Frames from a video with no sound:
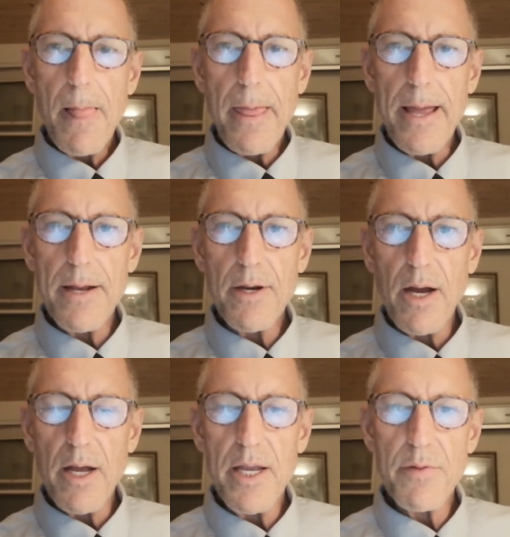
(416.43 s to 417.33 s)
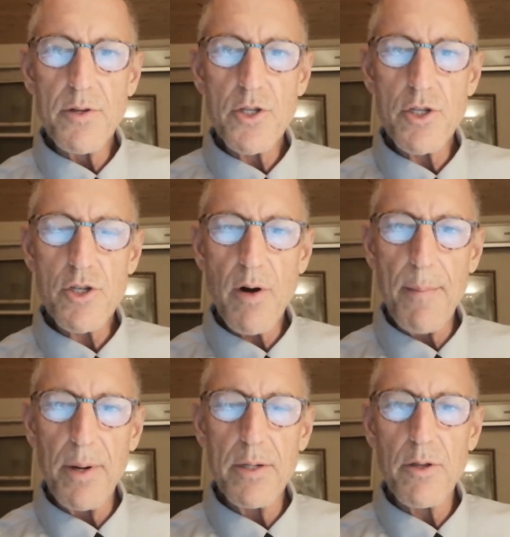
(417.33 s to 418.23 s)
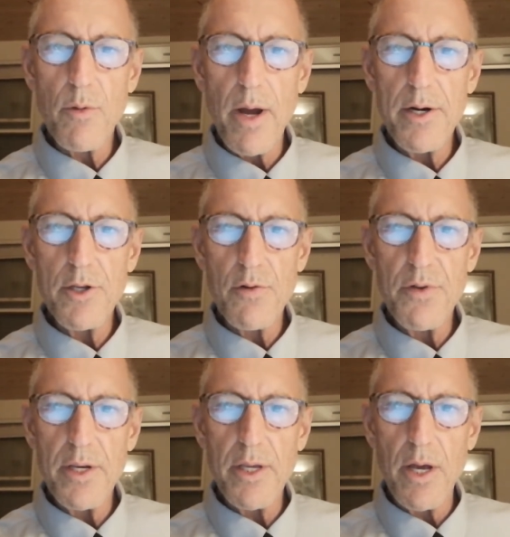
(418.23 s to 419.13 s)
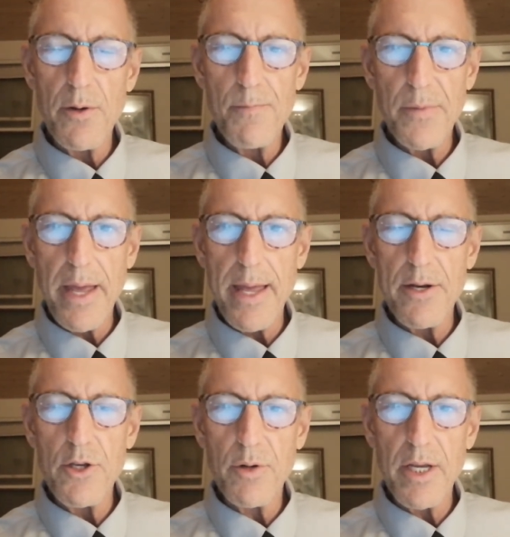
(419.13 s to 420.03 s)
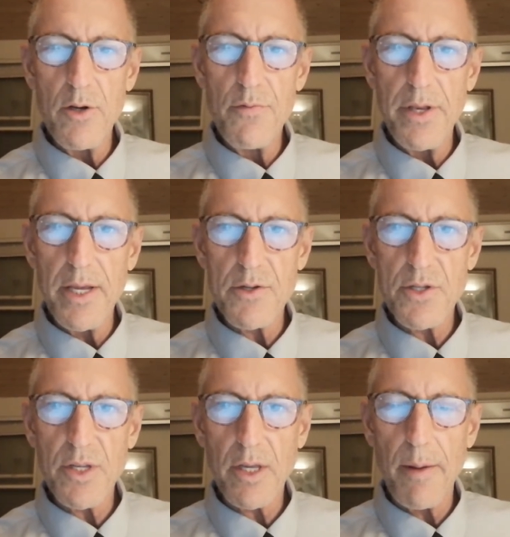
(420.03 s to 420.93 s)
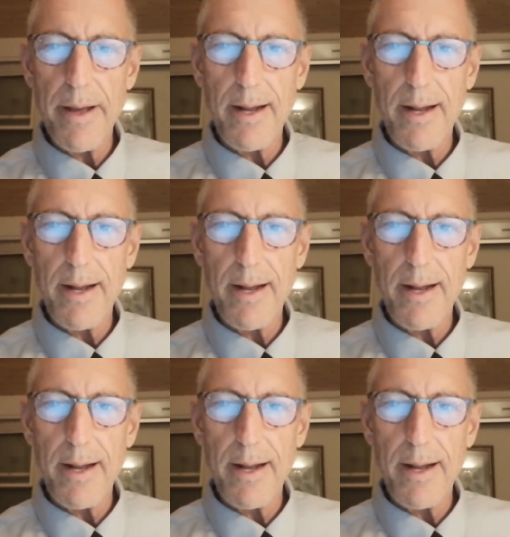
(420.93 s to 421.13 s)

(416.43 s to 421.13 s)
and hit the subscribe button to the right of your video, and you'll get new videos as they come out